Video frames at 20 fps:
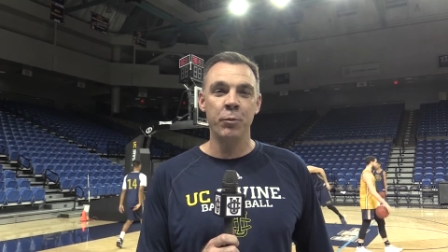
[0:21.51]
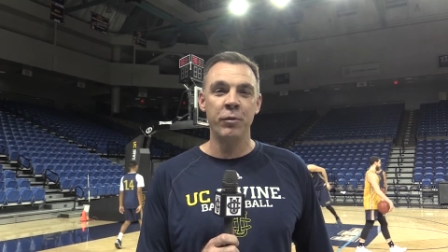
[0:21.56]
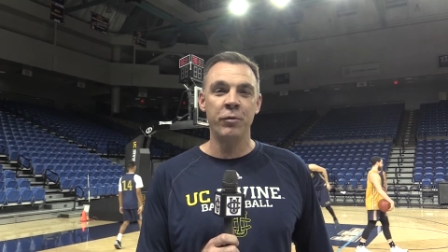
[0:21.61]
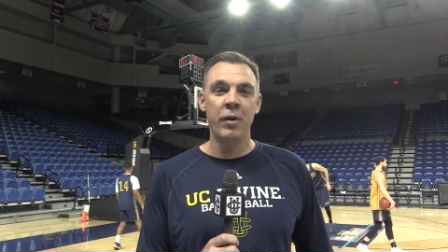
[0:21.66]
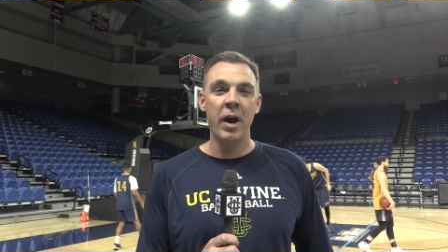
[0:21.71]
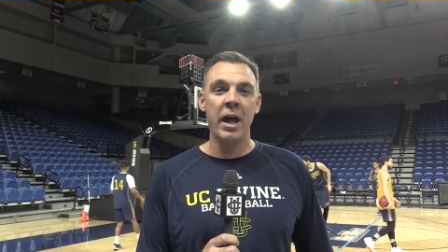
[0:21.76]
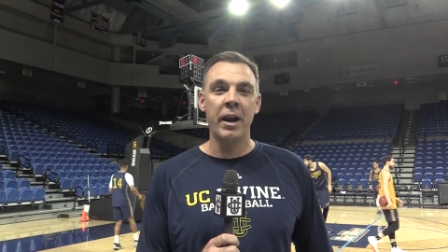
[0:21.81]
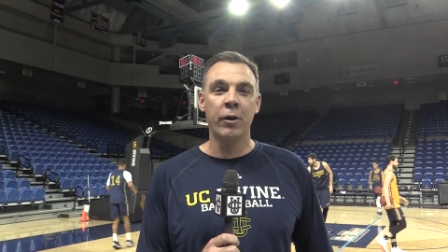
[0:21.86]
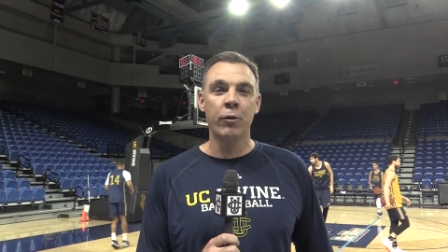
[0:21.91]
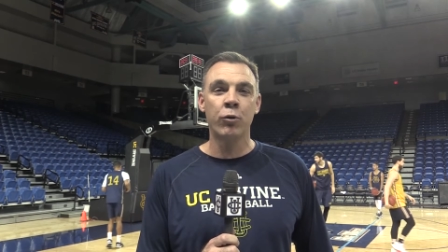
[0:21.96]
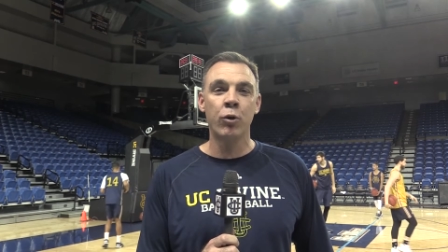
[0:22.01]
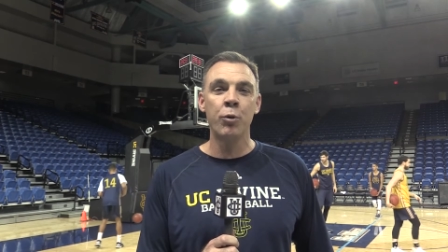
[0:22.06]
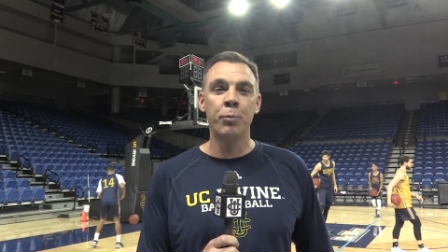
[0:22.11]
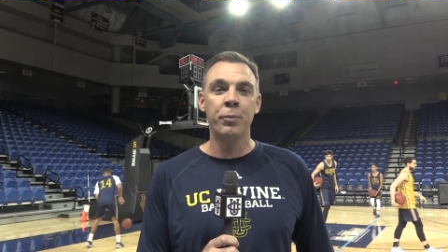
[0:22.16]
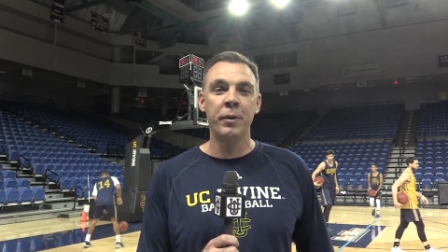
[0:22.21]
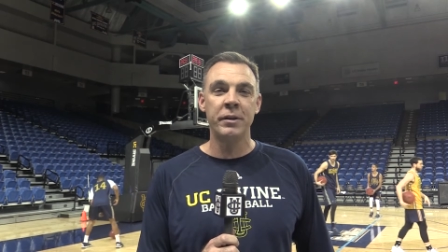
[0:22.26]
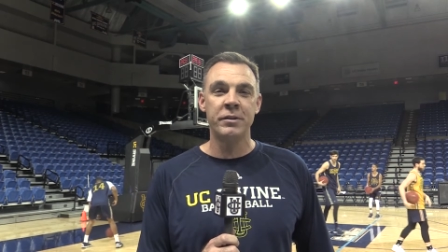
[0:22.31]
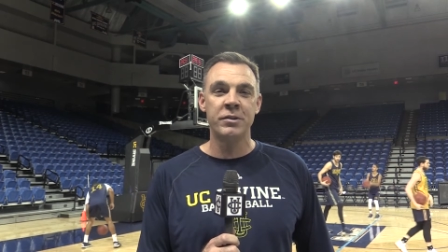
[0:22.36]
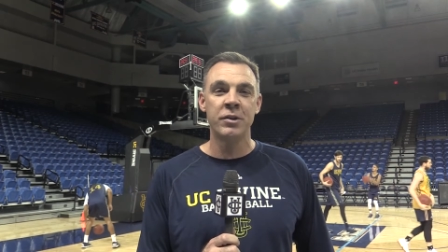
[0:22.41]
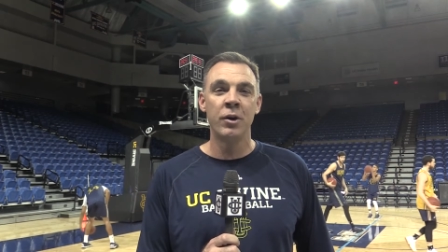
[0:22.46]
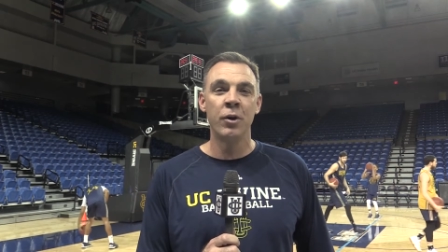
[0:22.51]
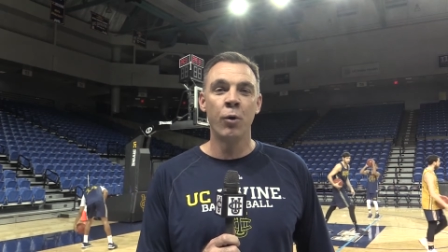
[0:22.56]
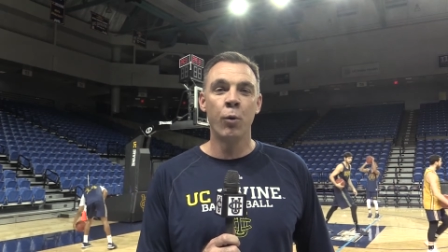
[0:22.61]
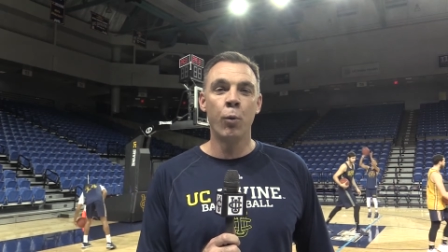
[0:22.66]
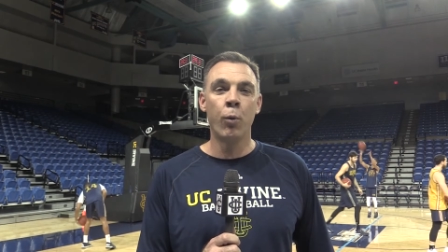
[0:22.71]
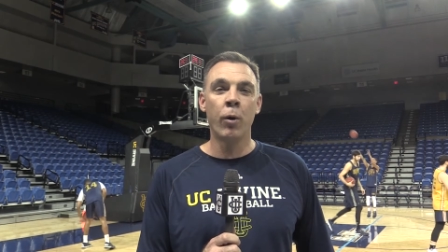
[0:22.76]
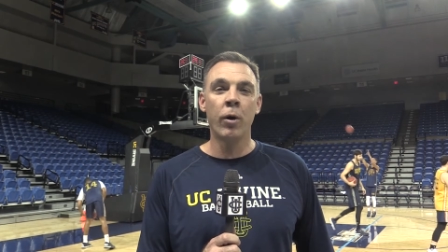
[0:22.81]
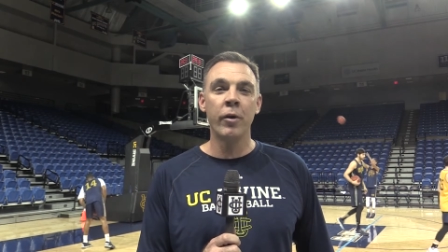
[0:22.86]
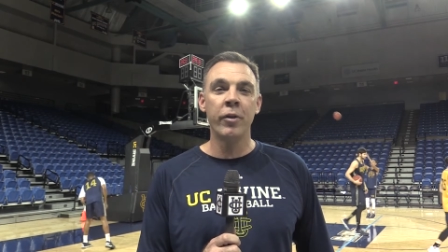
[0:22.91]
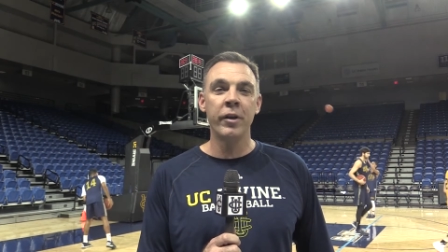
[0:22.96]
We've got a group that's
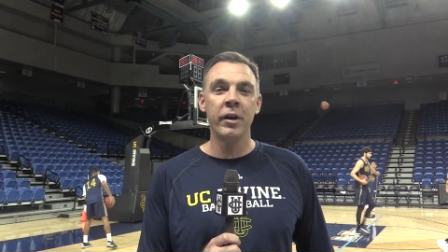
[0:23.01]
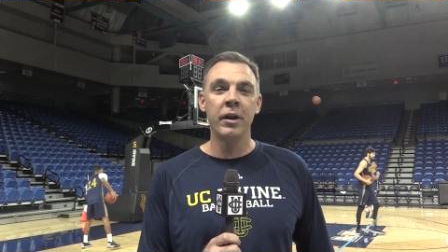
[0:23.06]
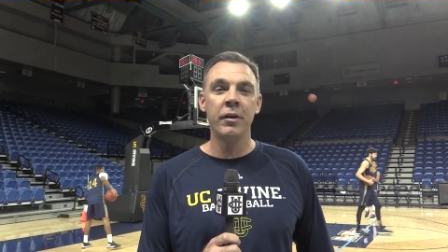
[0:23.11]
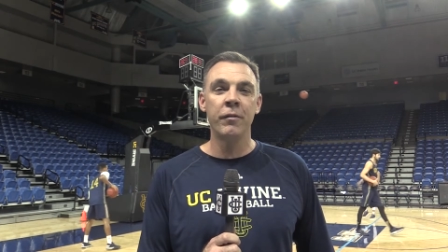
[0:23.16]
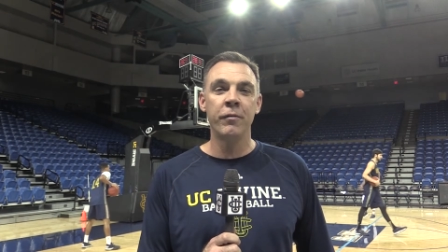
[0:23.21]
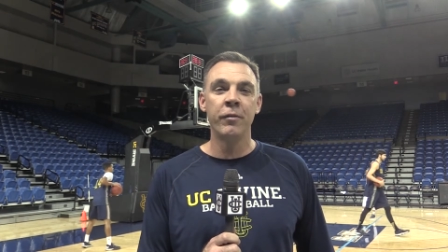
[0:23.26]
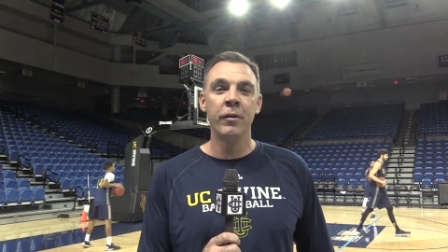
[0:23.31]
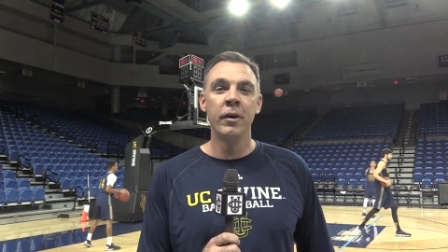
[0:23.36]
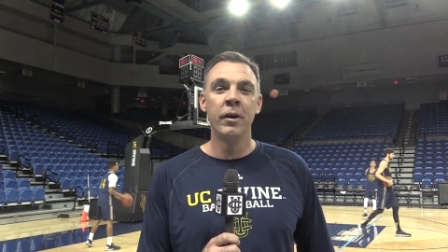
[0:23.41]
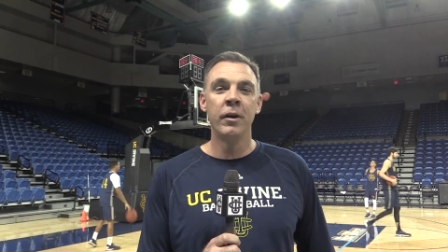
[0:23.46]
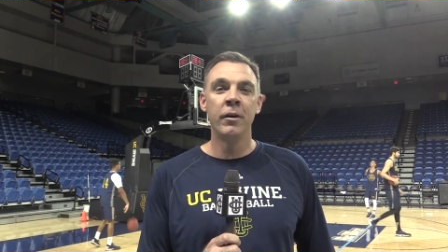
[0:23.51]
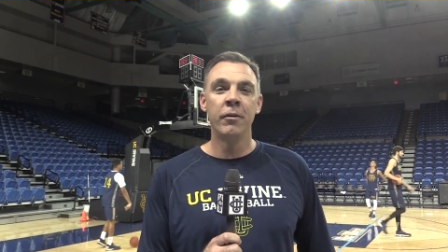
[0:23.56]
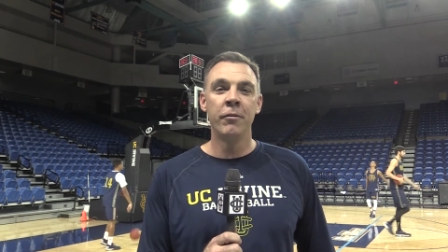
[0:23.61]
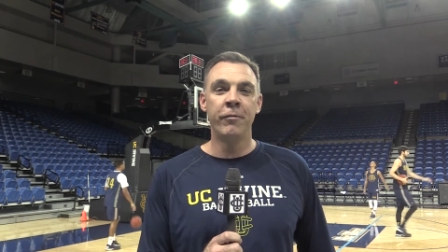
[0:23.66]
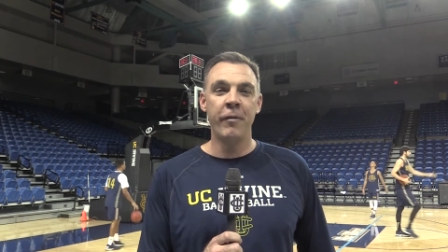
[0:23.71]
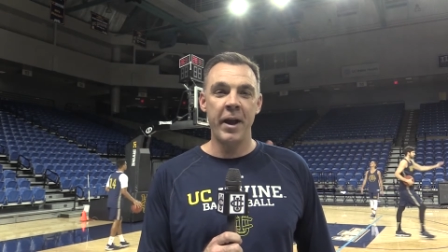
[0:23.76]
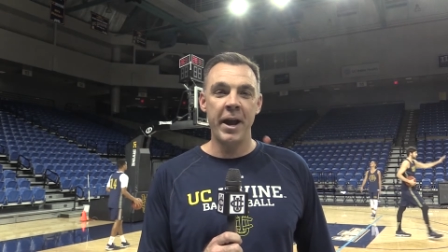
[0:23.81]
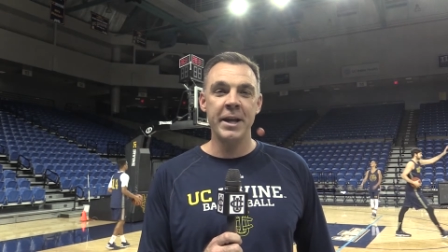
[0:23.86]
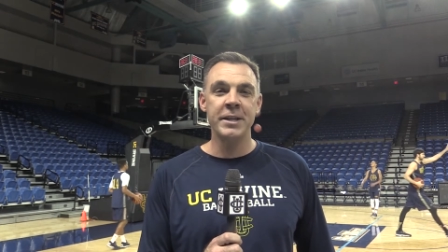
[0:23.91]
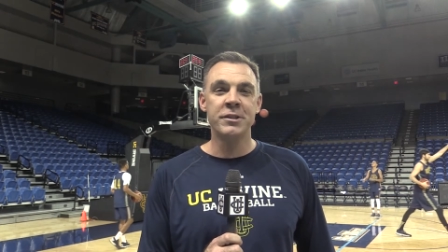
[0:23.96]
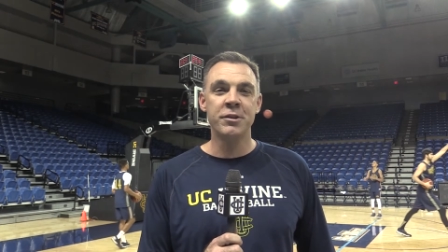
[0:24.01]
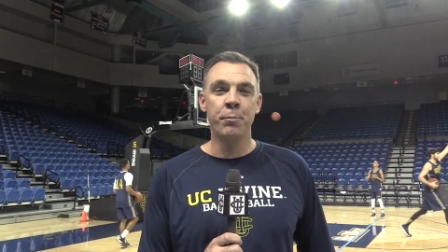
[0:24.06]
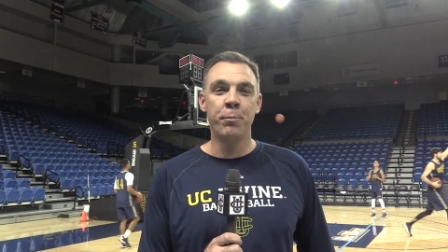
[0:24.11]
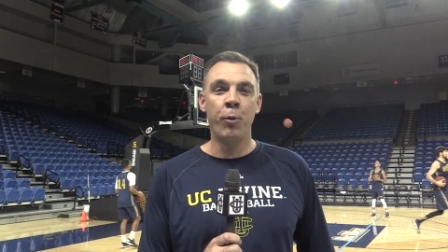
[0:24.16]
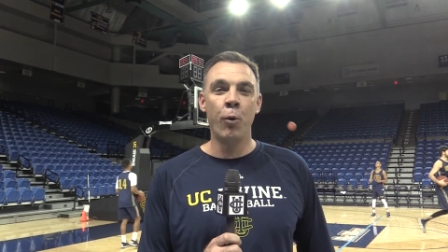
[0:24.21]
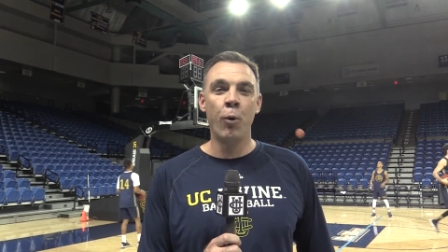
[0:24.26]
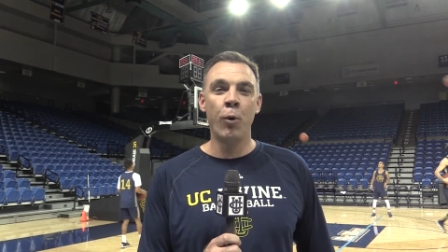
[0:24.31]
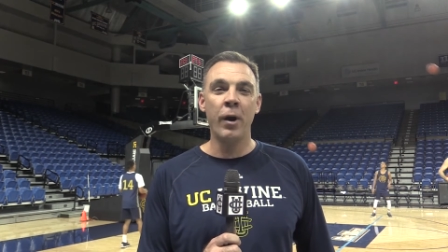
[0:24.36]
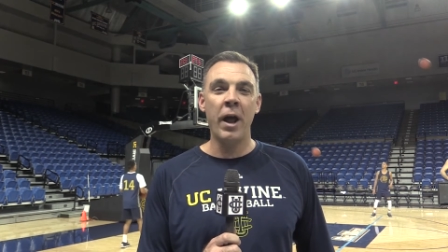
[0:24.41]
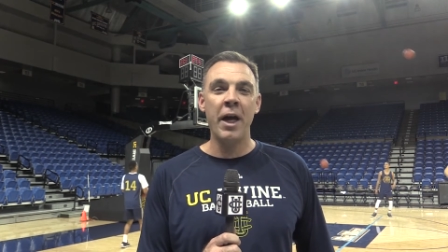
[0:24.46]
worthy of fan
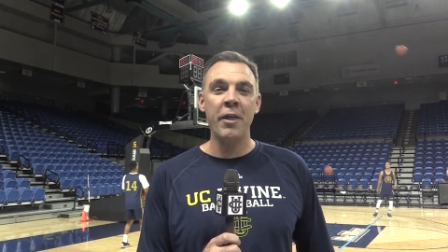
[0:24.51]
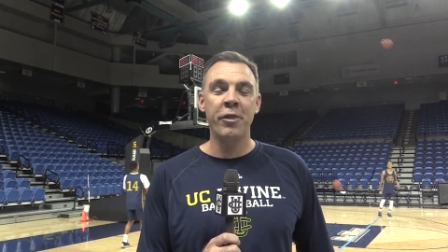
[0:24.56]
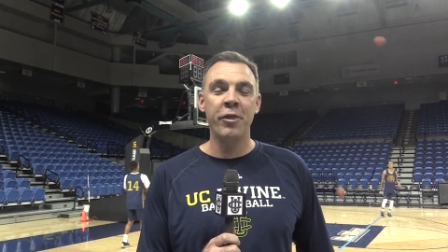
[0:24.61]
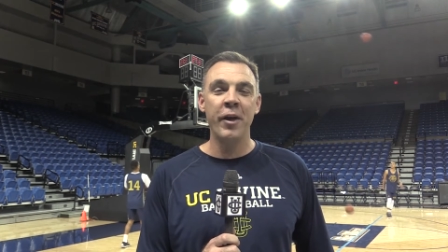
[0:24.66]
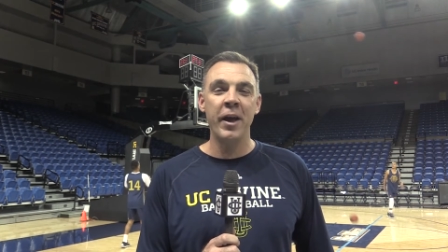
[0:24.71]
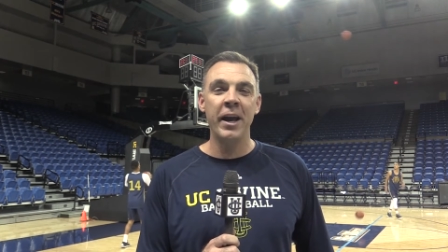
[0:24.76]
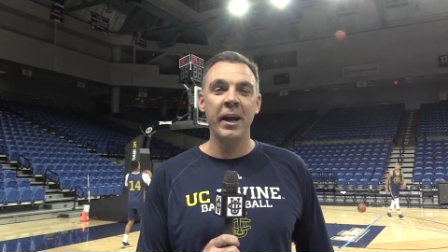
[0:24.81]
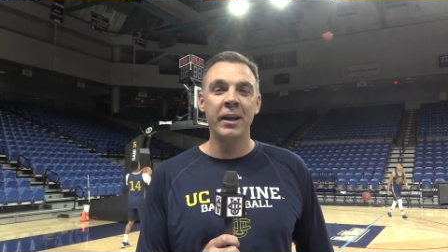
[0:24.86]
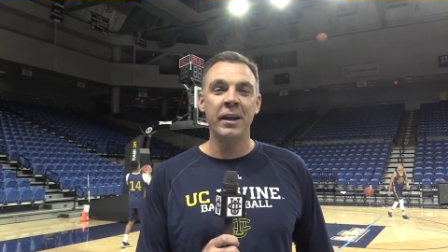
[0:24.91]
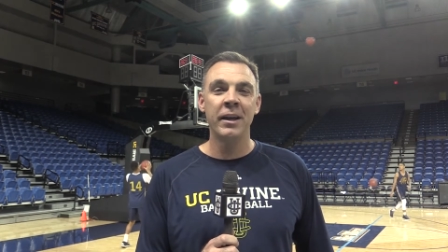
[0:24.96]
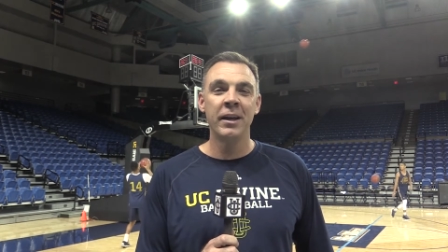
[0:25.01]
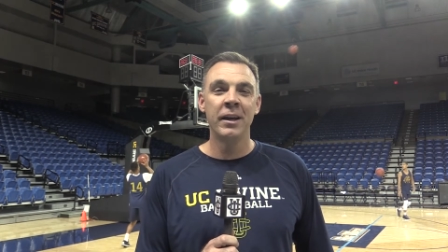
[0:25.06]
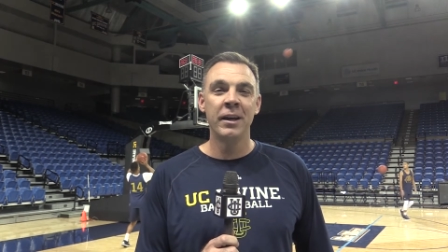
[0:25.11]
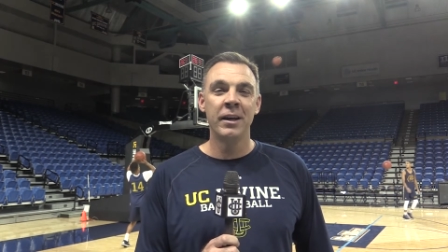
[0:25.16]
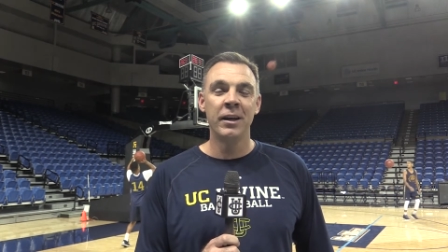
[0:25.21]
support, I think.